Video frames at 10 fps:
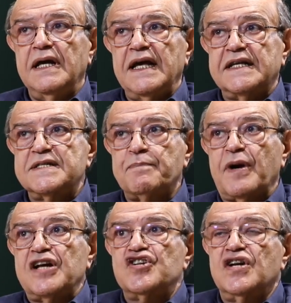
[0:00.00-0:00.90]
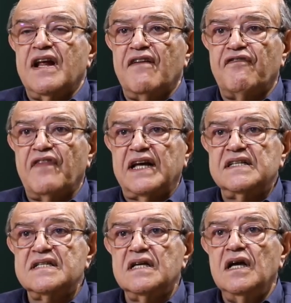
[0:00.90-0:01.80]
expression
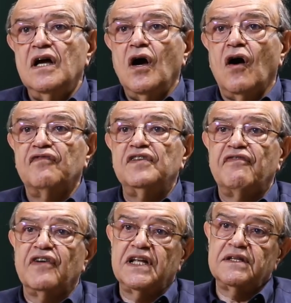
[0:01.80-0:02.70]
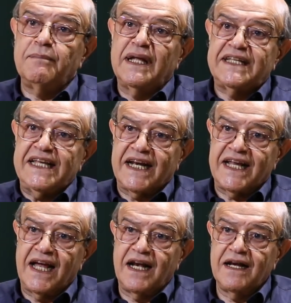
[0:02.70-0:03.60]
effects of different material.